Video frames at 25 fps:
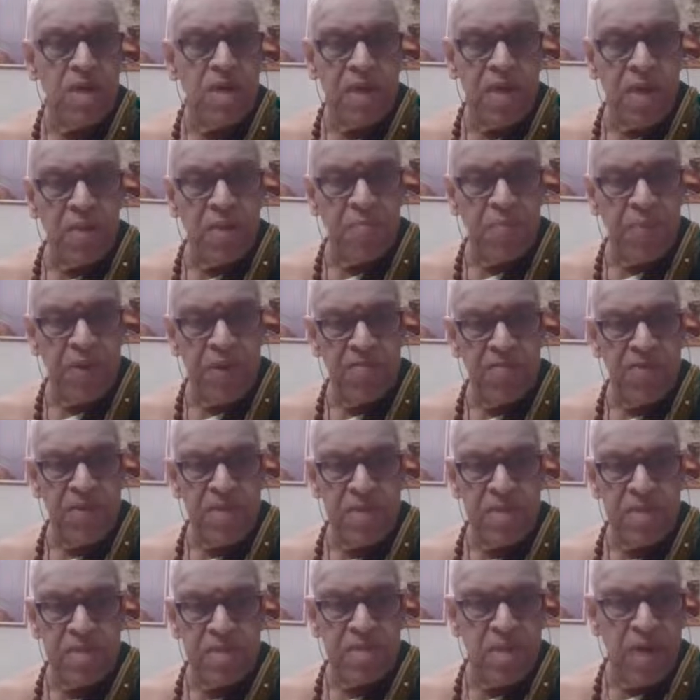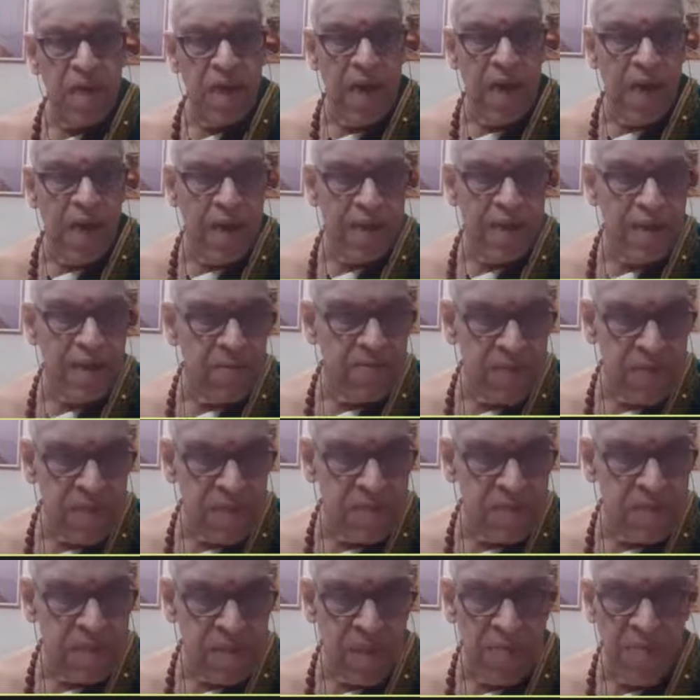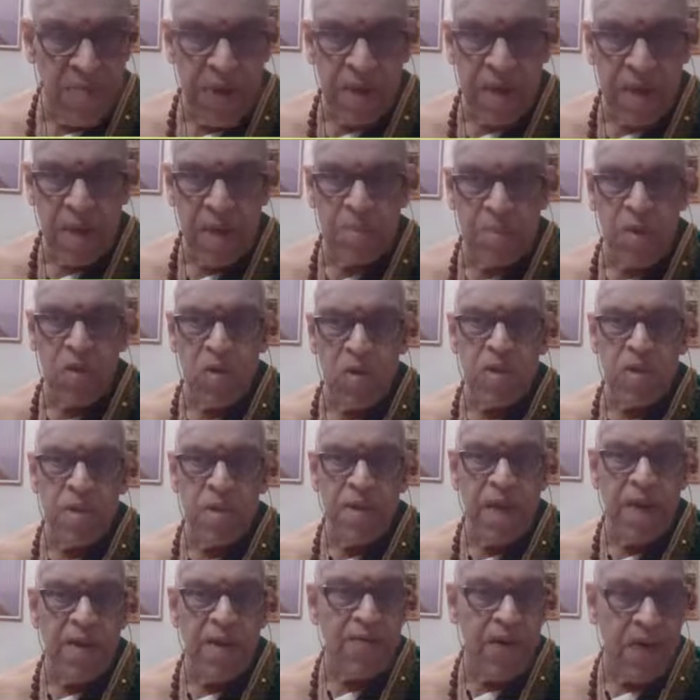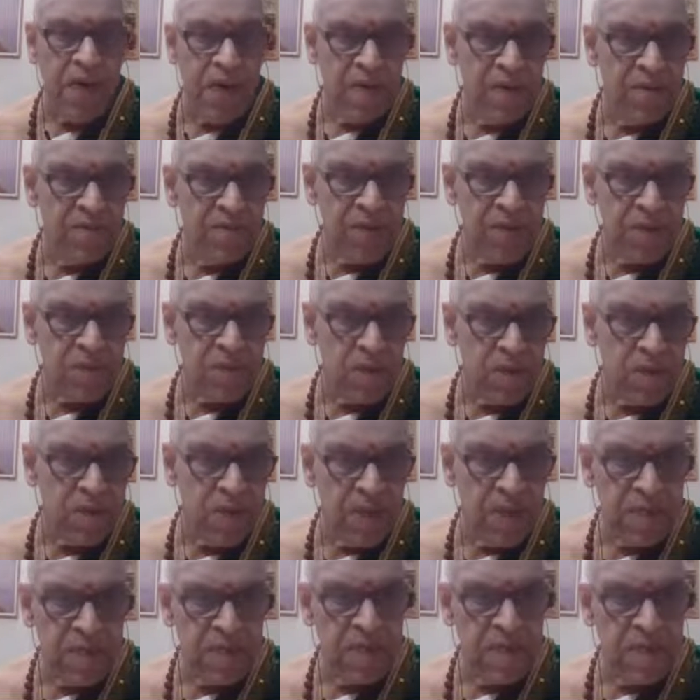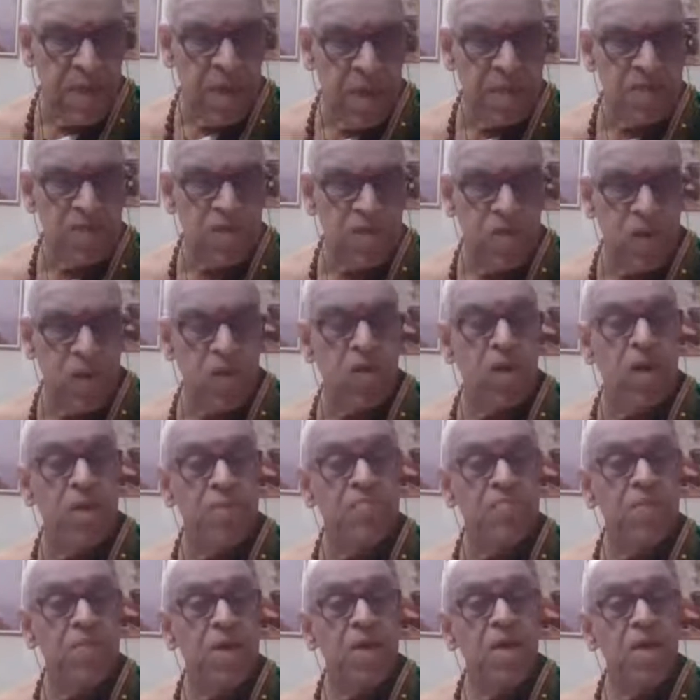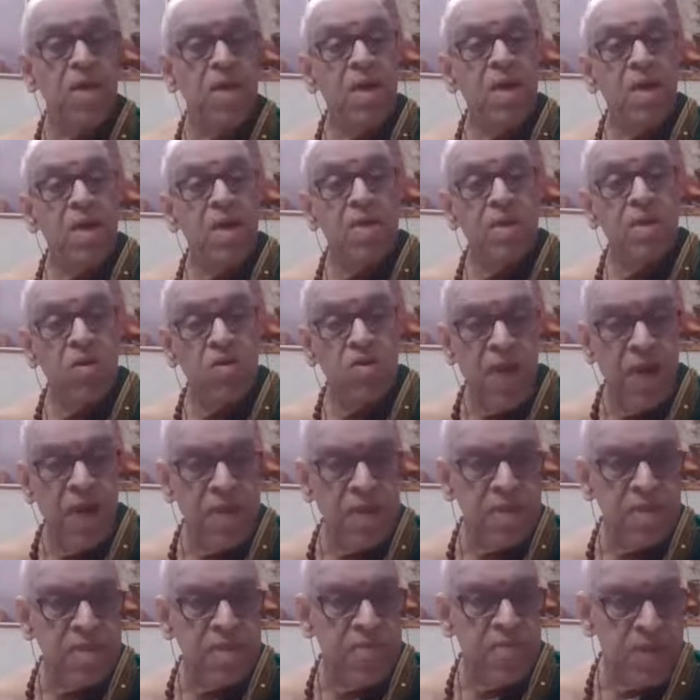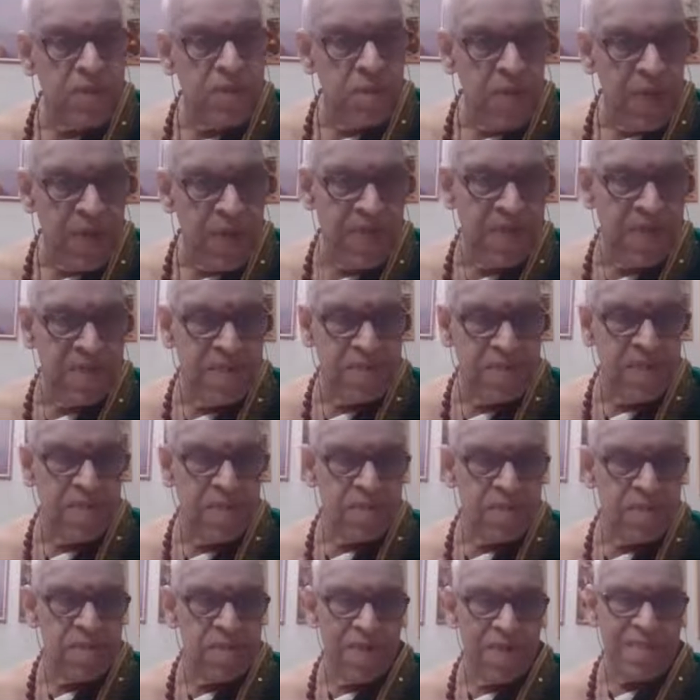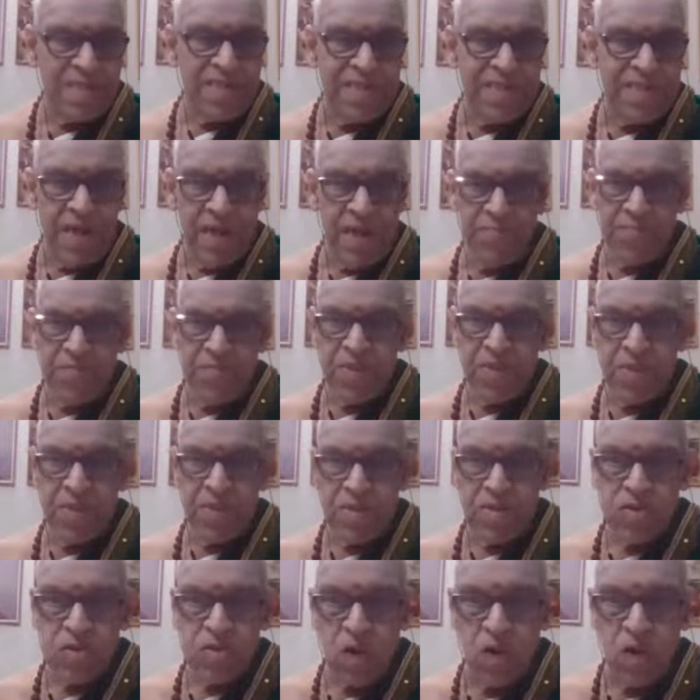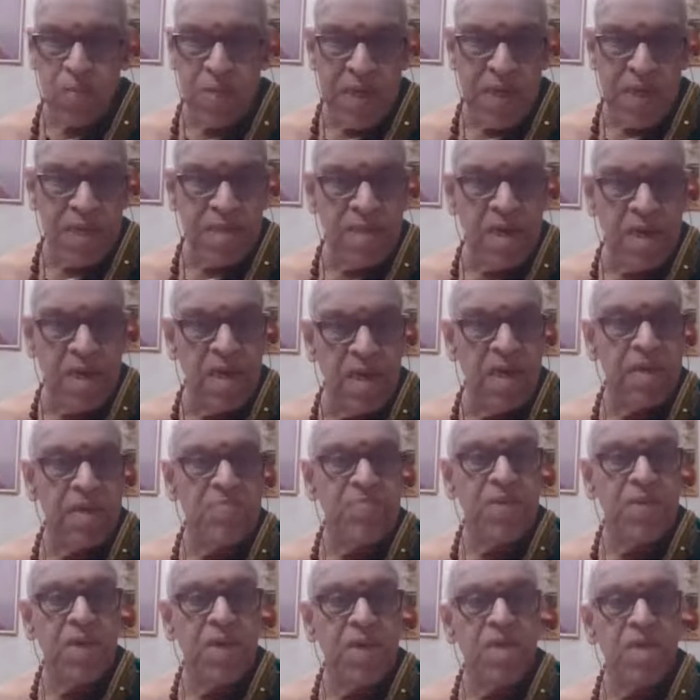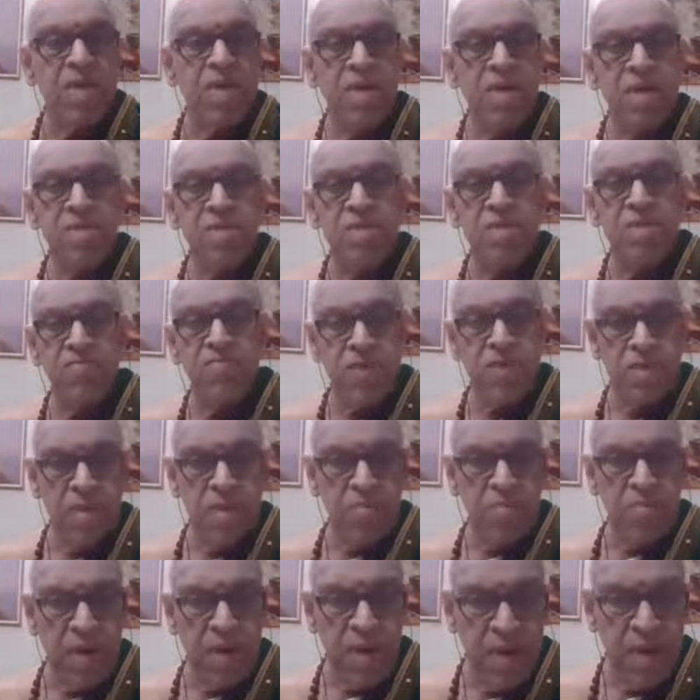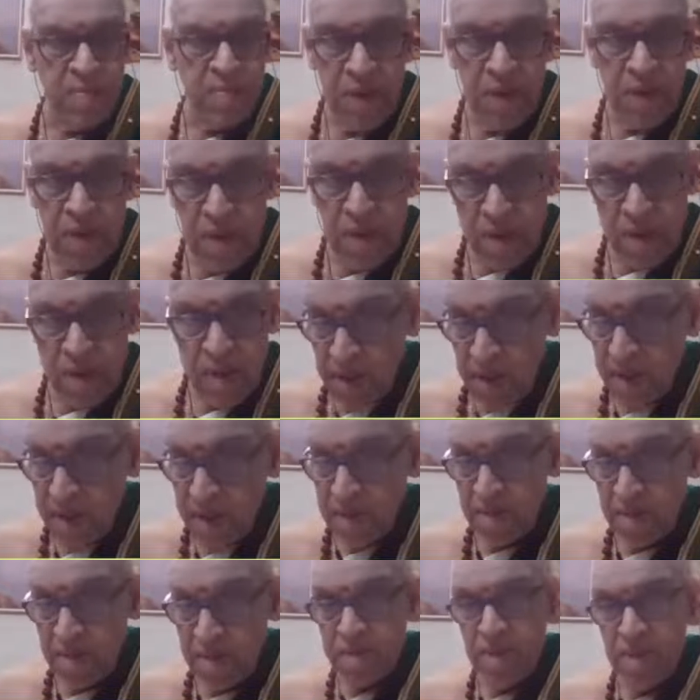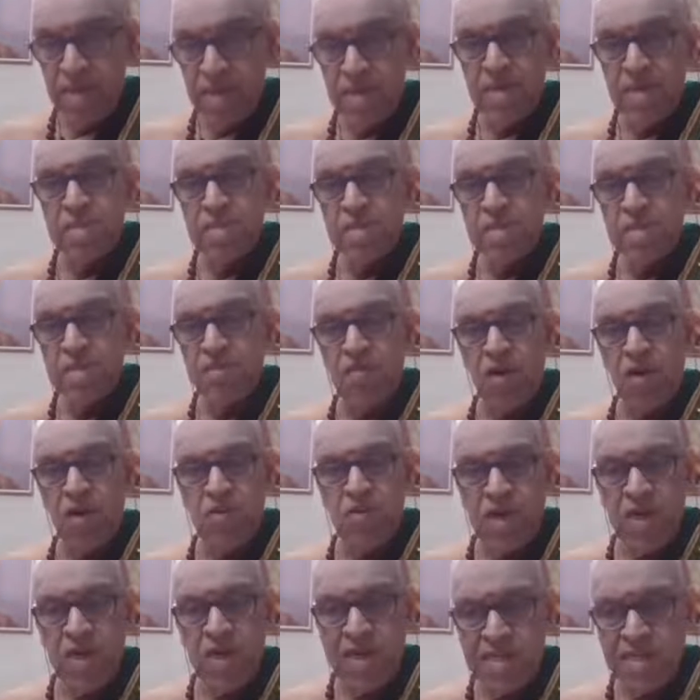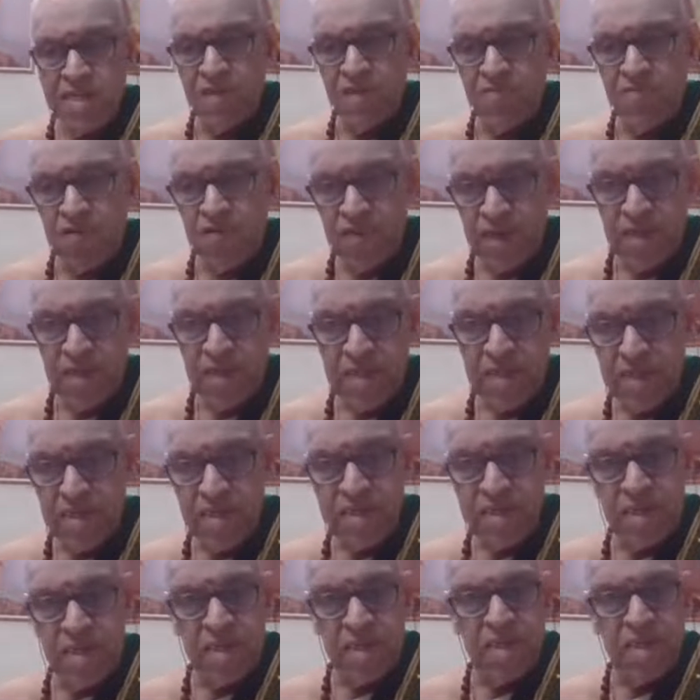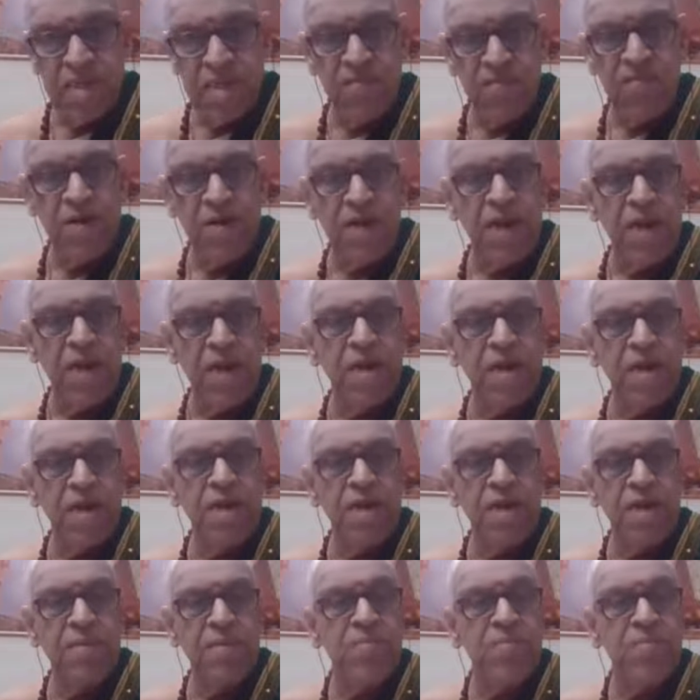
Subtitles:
creeper, which is the hair, which is coming above the navel. We saw that last sloka. Now that is visible, he says, Lakshya. This Romalata is visible, but there is a foundation for it, isn't it? Every